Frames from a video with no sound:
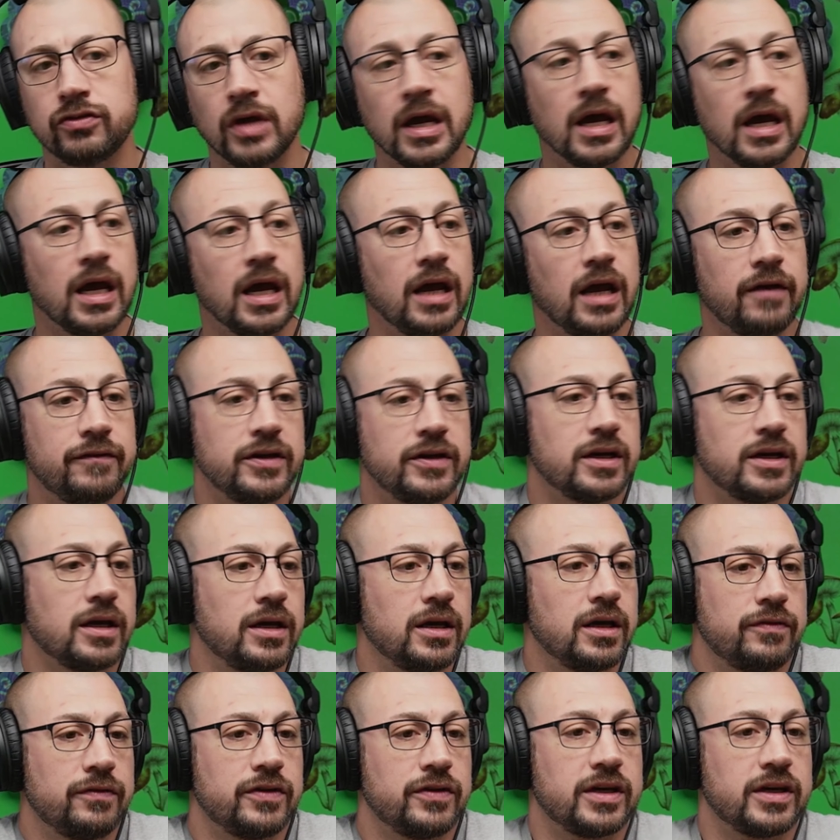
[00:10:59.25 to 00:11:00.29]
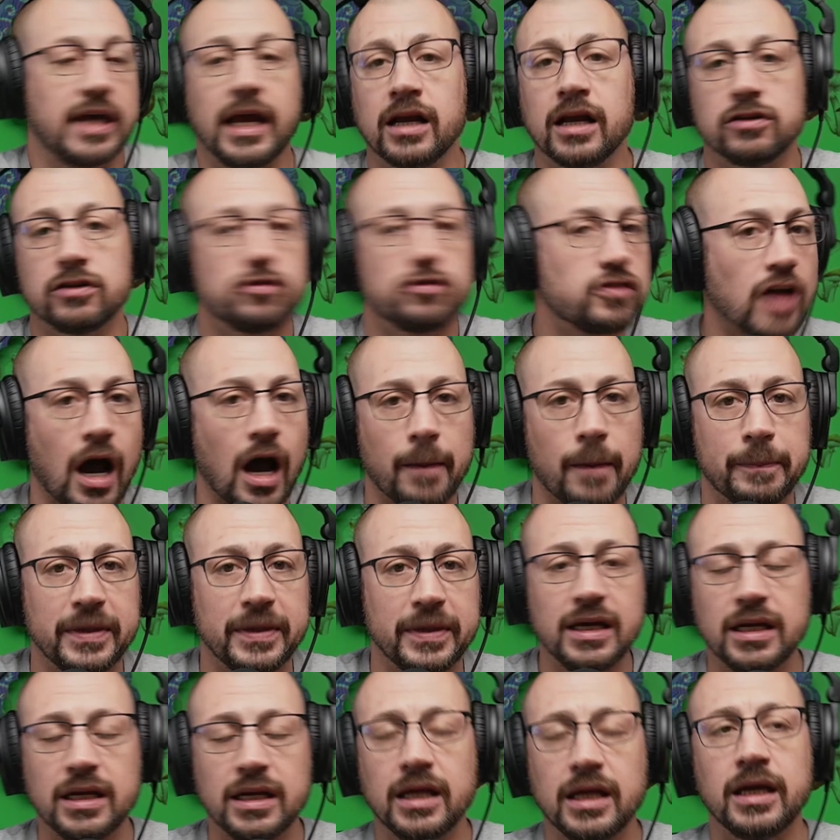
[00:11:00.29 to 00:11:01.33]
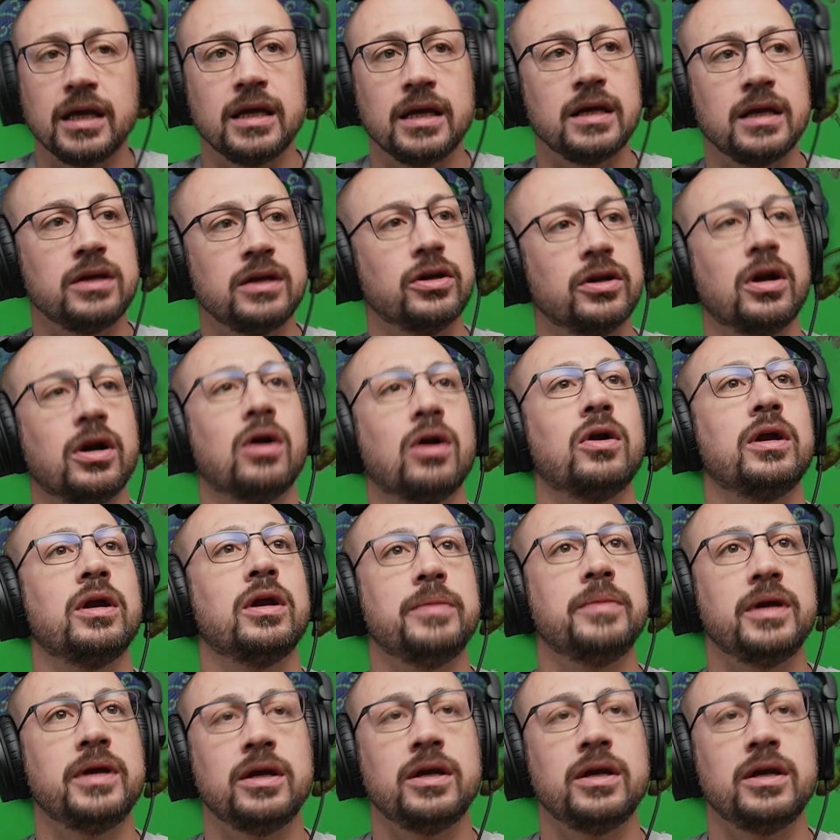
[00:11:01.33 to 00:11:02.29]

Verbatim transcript: if you if you can't stop eating, you know what I mean.